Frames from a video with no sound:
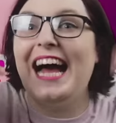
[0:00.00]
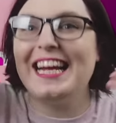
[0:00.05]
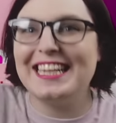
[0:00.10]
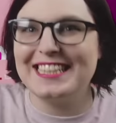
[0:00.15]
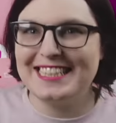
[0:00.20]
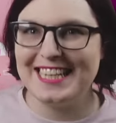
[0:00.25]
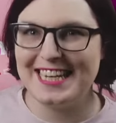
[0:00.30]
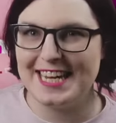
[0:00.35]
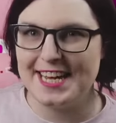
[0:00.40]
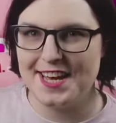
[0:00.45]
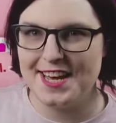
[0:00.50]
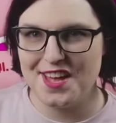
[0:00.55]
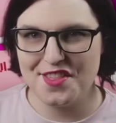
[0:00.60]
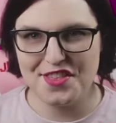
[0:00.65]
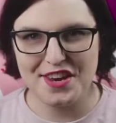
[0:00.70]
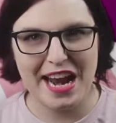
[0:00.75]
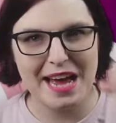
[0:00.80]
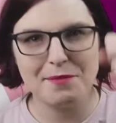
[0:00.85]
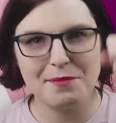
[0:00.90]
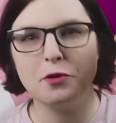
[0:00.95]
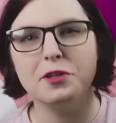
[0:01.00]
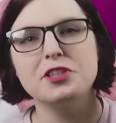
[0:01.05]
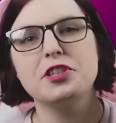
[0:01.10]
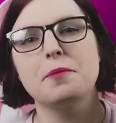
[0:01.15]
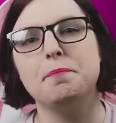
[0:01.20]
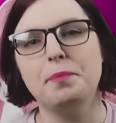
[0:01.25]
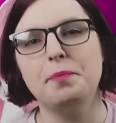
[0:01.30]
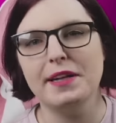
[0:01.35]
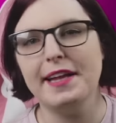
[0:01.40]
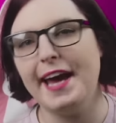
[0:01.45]
idea that I'm going to
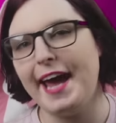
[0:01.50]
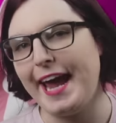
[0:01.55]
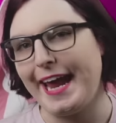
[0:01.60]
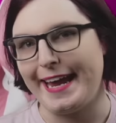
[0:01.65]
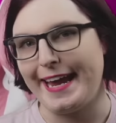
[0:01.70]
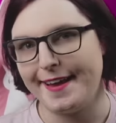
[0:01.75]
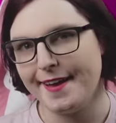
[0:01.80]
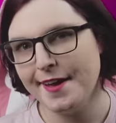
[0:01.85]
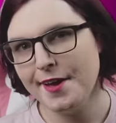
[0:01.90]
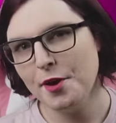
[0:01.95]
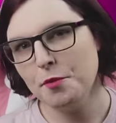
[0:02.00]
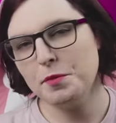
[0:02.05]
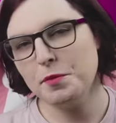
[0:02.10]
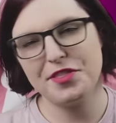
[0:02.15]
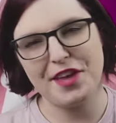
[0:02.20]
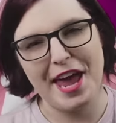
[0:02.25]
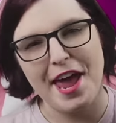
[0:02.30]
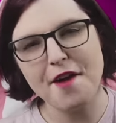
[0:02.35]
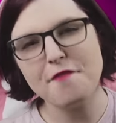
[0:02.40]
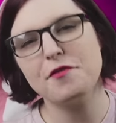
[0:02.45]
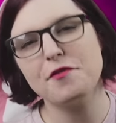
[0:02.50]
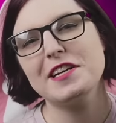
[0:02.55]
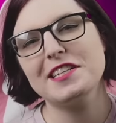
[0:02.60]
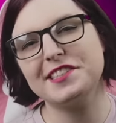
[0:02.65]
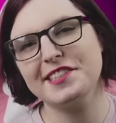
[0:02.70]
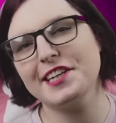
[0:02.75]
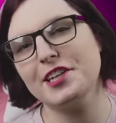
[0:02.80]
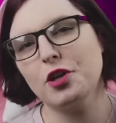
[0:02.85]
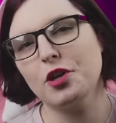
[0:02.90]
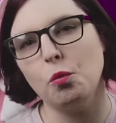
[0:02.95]
play with every
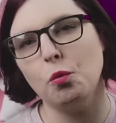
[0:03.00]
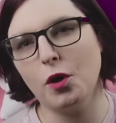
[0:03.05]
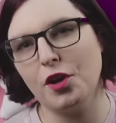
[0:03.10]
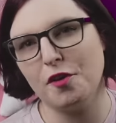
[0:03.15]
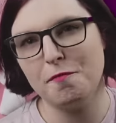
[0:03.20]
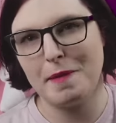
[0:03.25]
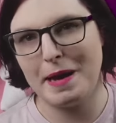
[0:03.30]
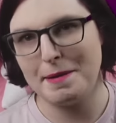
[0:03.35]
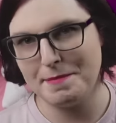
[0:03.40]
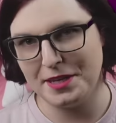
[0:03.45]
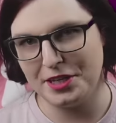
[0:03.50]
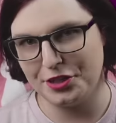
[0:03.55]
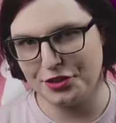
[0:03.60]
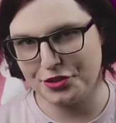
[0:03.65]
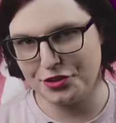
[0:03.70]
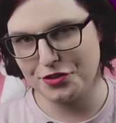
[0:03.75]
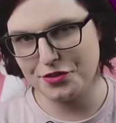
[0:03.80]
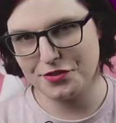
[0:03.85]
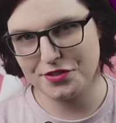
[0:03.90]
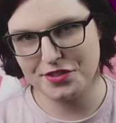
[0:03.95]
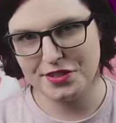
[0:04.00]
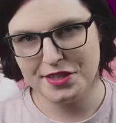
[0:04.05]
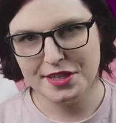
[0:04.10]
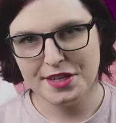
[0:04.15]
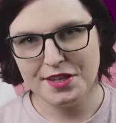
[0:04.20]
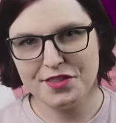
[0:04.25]
single one of my miniatures,